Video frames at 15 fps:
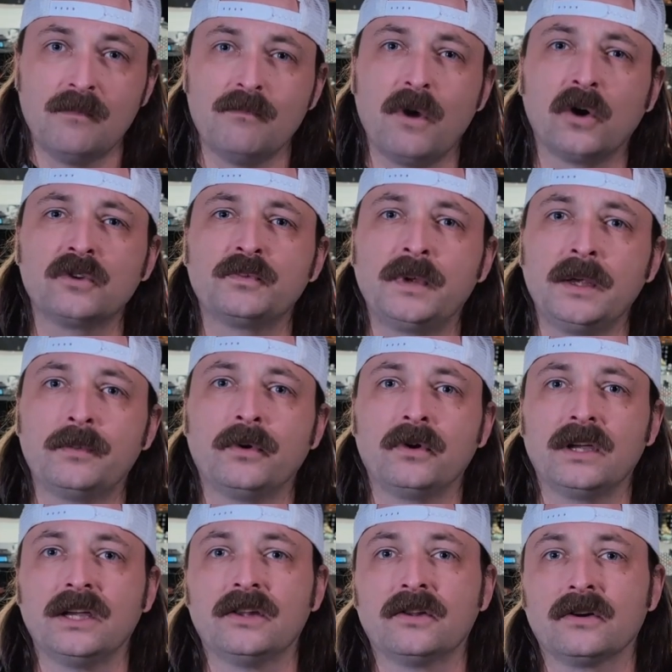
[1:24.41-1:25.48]
most
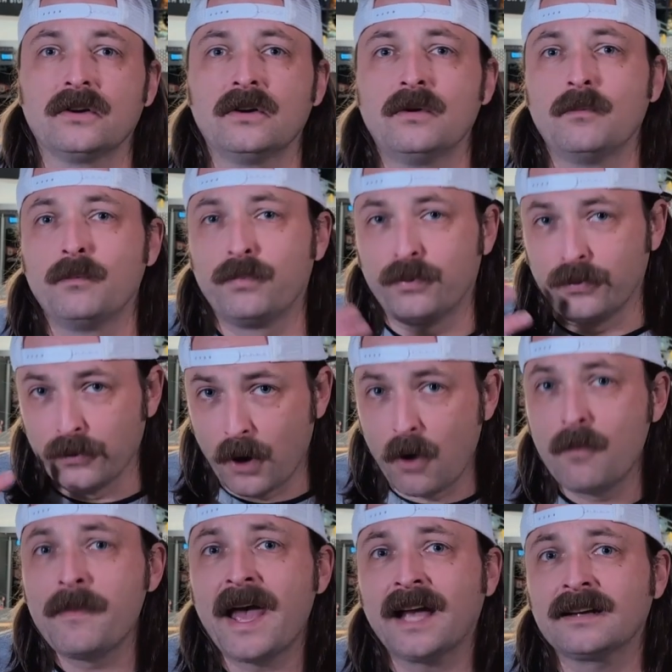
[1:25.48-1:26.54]
people either
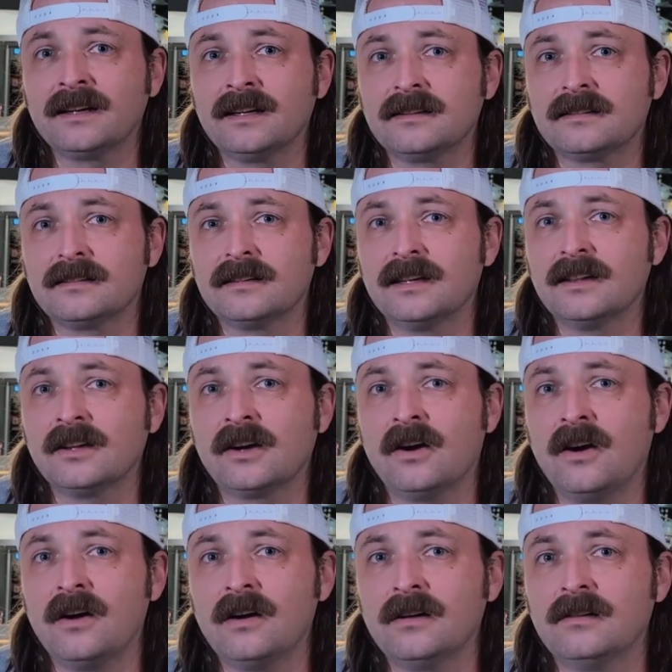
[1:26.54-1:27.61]
pro magnets in the
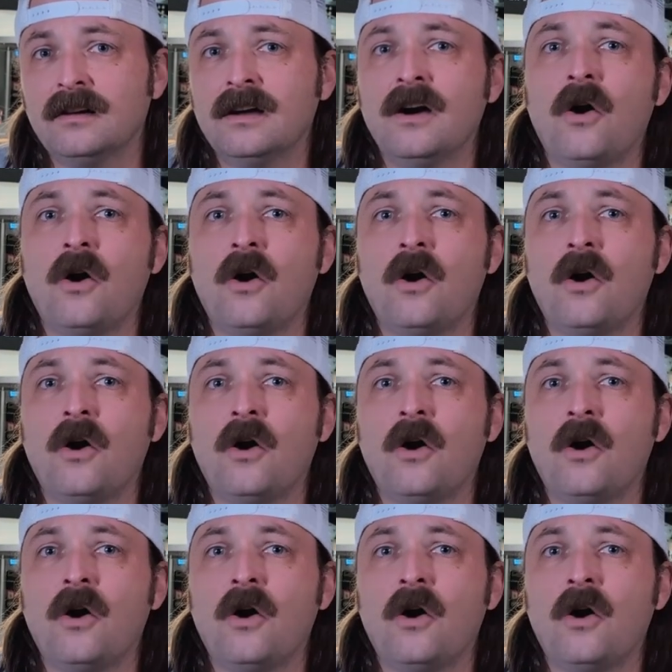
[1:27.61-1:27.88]
car